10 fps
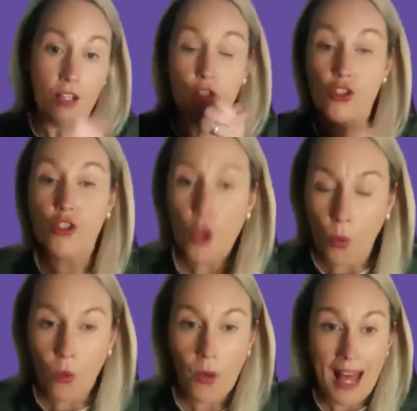
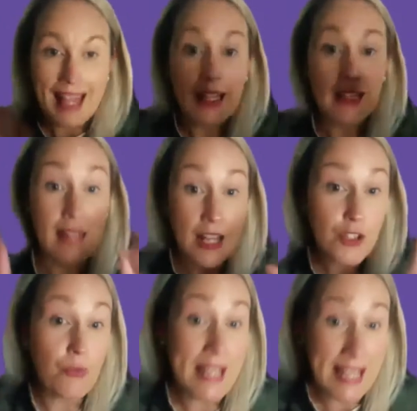So
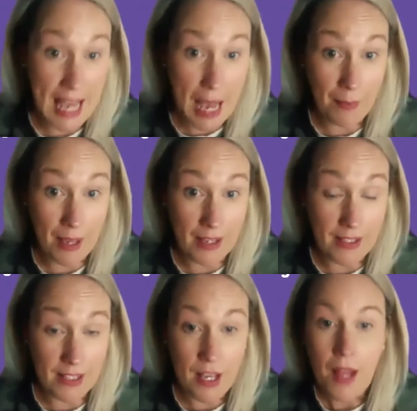let's recap,
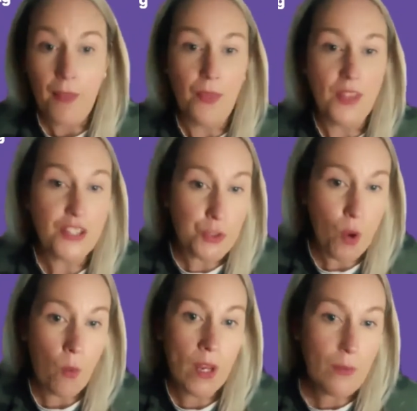guys. This is
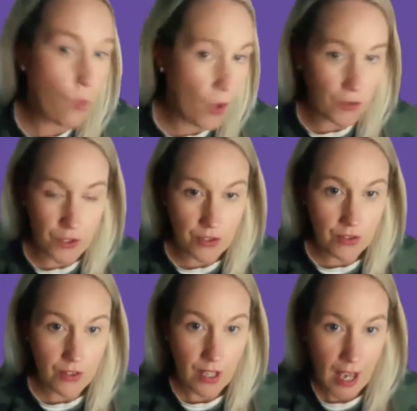what we want
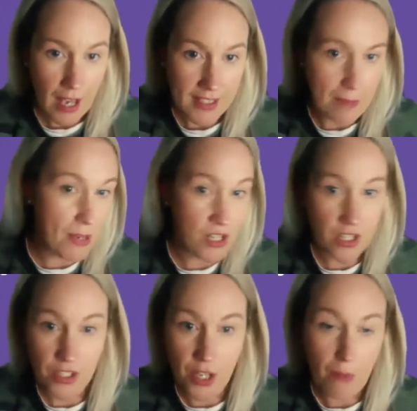as
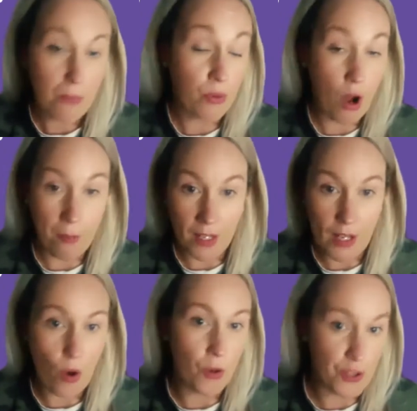ambitious
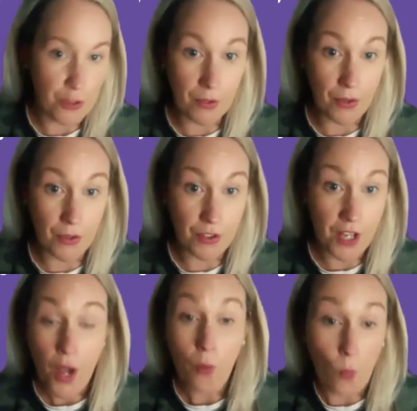property entrepreneurs.
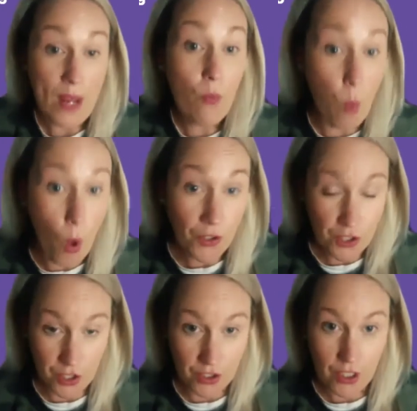We
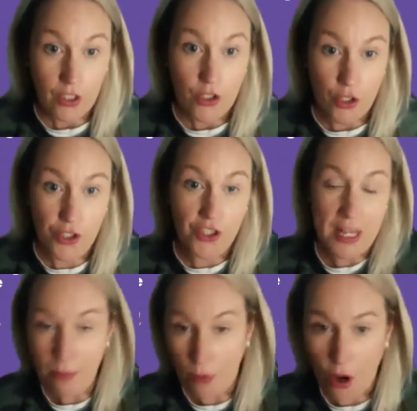want to
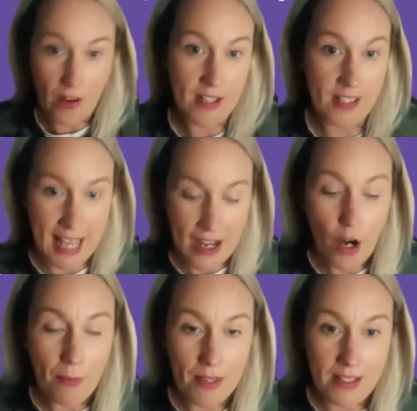see progress in
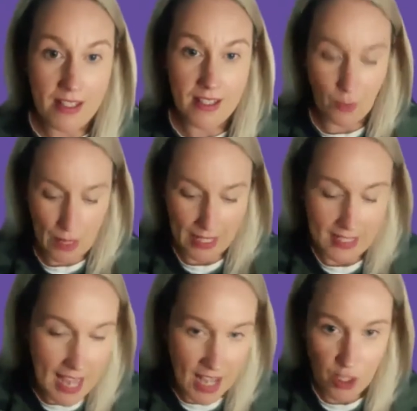our business that we can
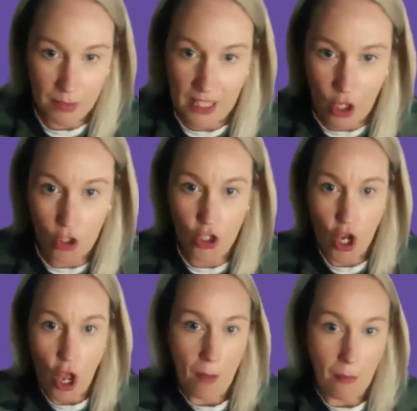tangibly
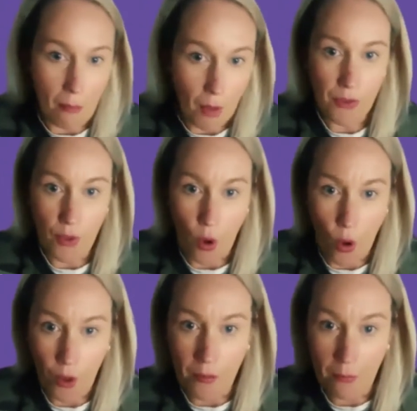touch month
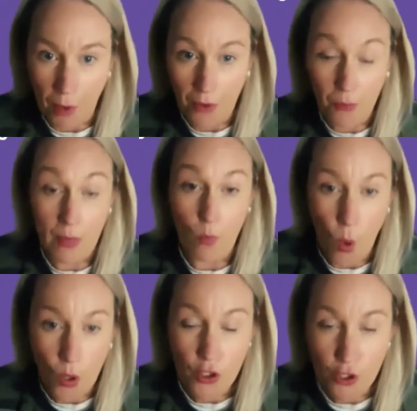on month. We
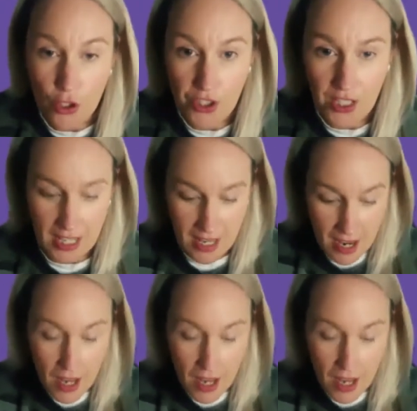want to see